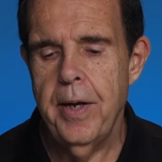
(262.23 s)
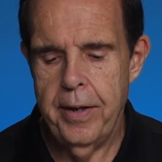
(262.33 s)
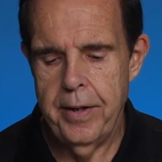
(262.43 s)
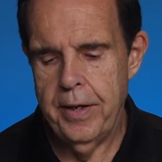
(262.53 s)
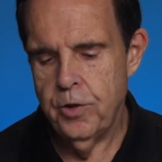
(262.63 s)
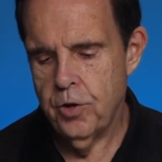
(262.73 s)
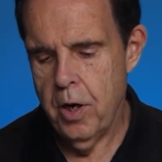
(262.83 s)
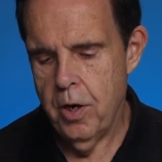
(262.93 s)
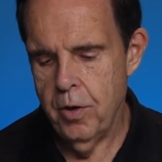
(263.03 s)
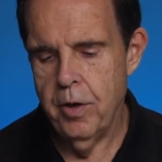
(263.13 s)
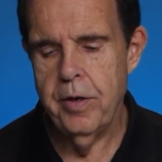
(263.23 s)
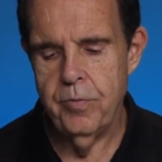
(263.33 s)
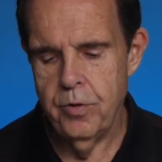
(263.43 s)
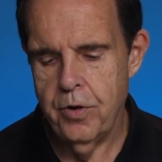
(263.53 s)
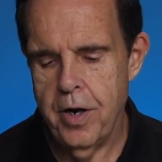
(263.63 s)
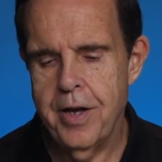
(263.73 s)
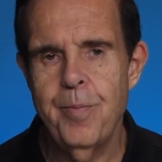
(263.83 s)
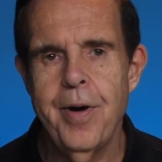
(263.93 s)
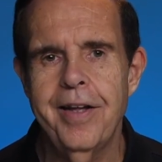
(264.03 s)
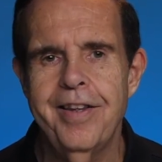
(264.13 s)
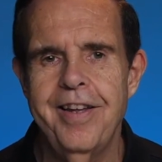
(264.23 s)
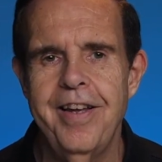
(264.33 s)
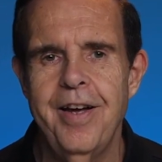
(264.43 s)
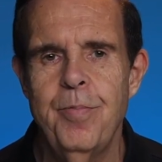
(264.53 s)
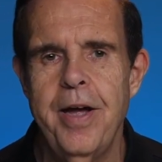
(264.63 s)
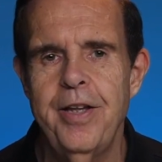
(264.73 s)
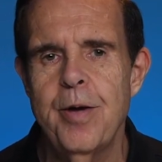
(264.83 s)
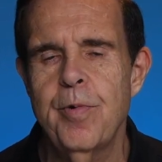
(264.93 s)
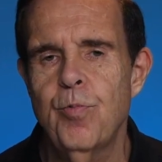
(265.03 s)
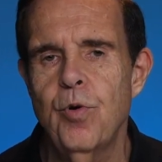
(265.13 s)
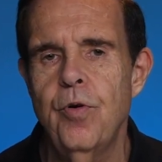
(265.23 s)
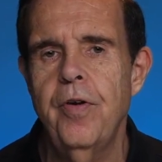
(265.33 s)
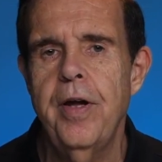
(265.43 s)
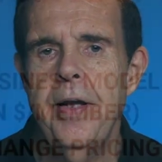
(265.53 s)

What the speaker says: And then I started early talking about the pandemic proof,